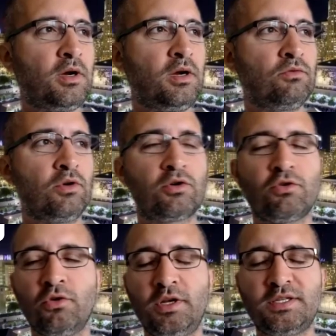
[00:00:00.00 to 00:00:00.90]
a
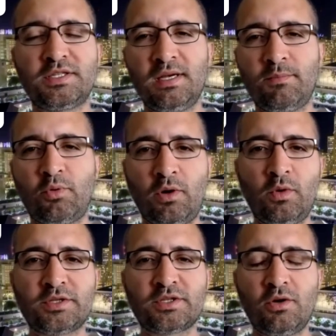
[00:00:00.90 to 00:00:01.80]
recruiting standpoint,
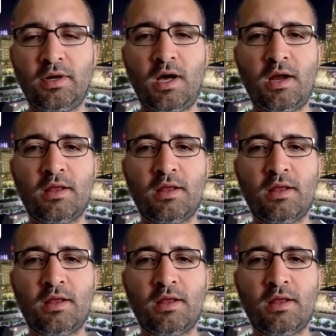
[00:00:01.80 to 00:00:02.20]
what's going on